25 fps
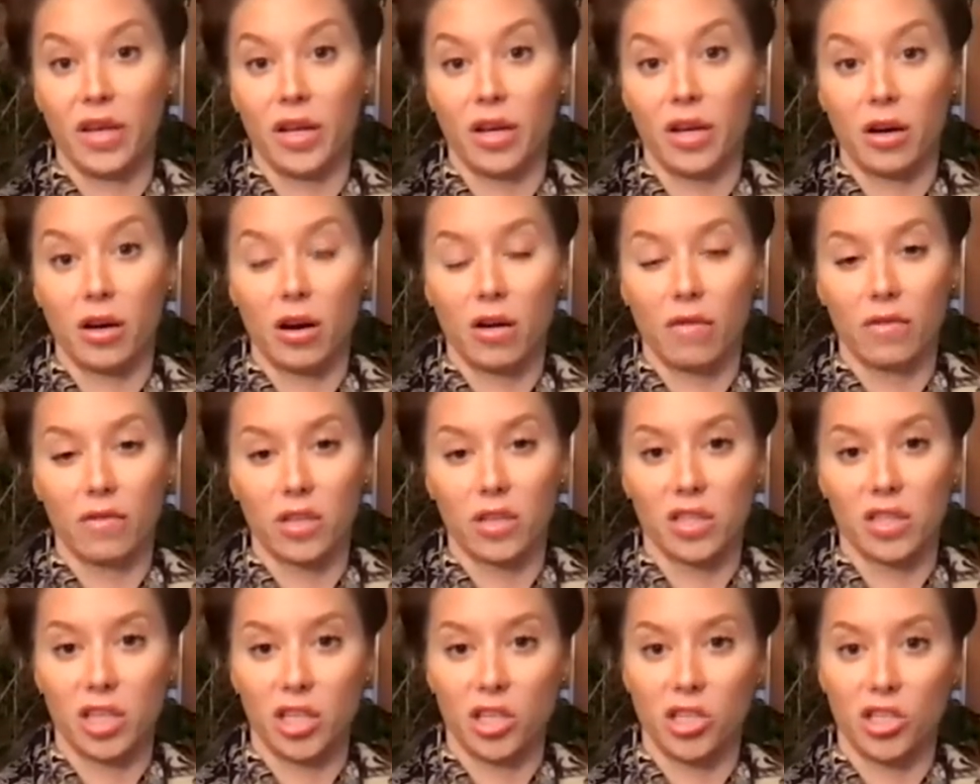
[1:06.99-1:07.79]
in
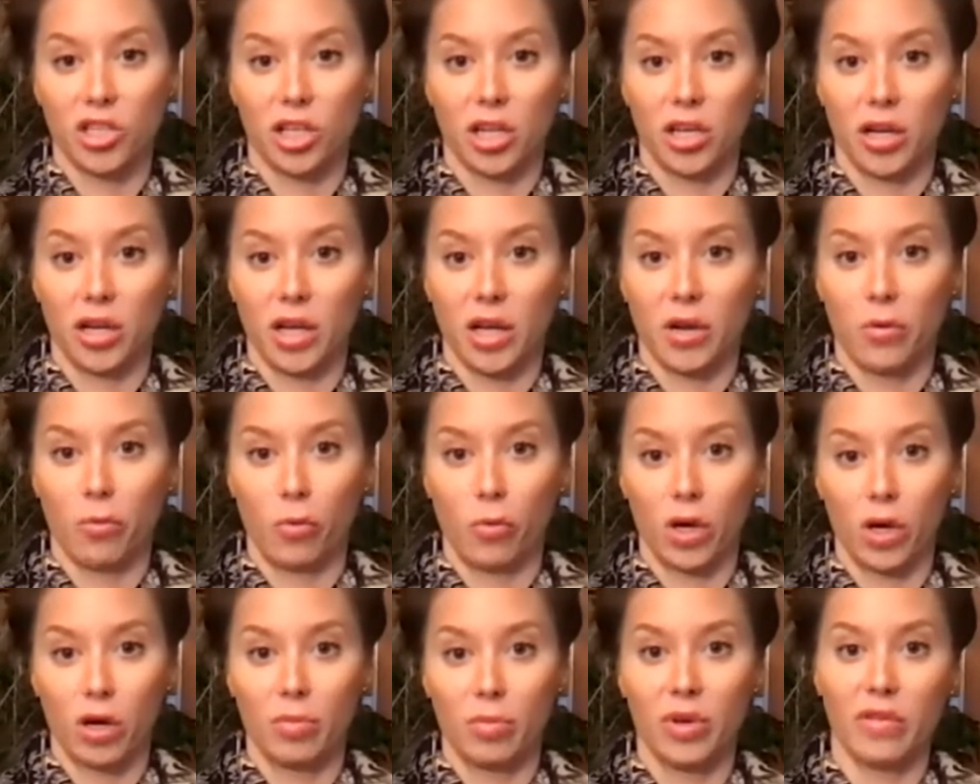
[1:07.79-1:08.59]
conversation and
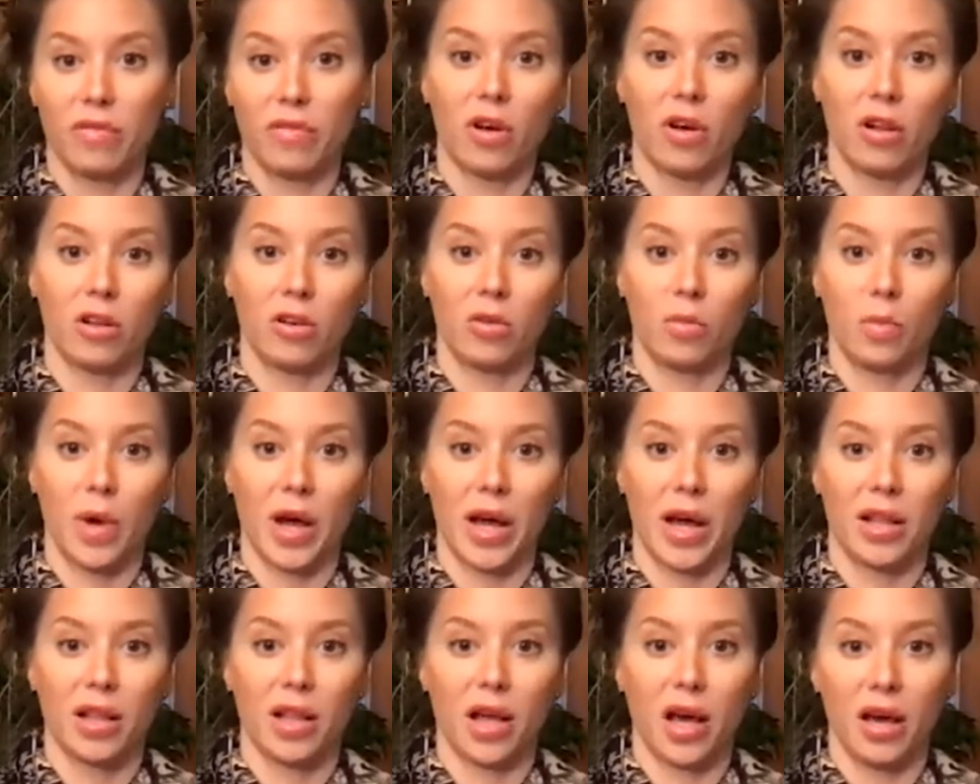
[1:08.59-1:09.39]
will be followed
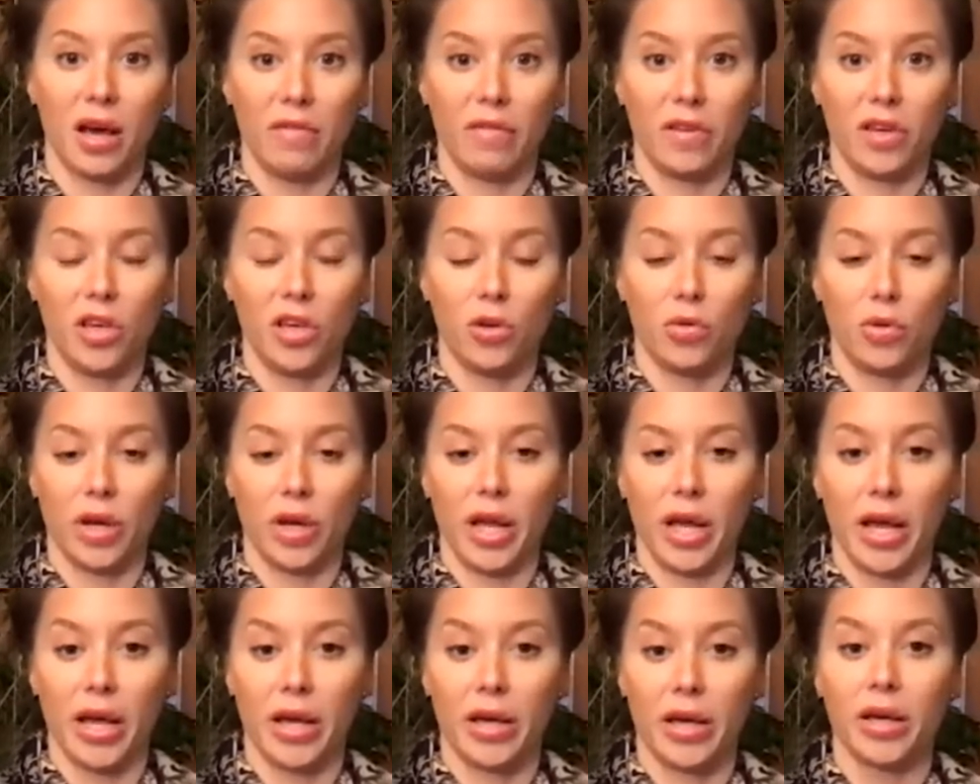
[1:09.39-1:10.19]
by a live
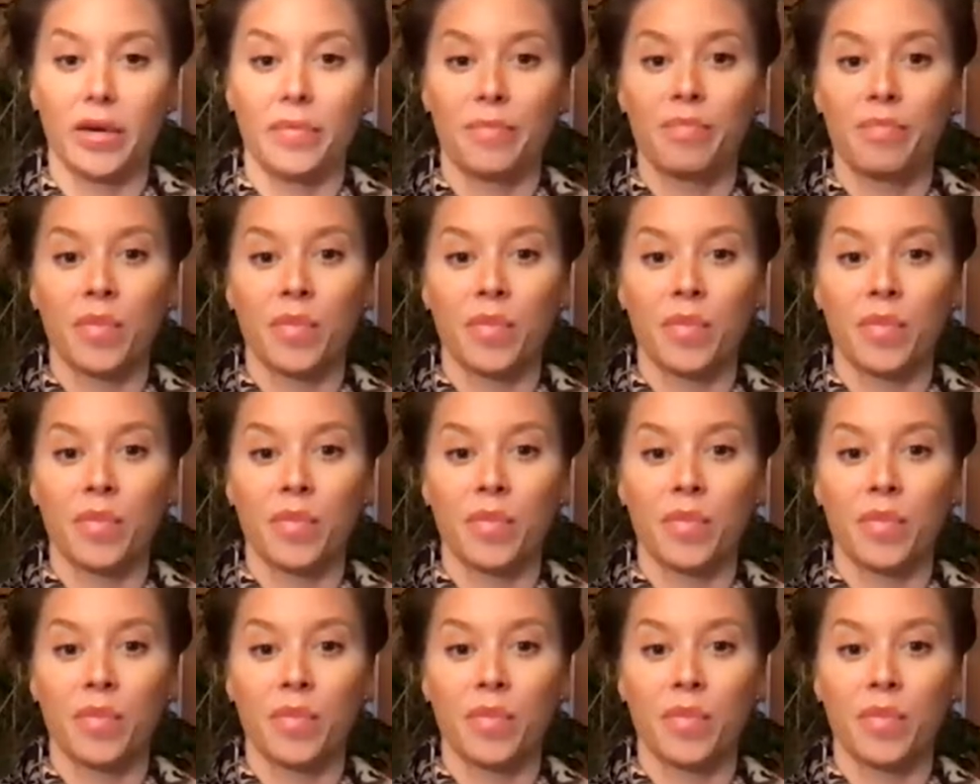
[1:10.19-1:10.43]
Q&A.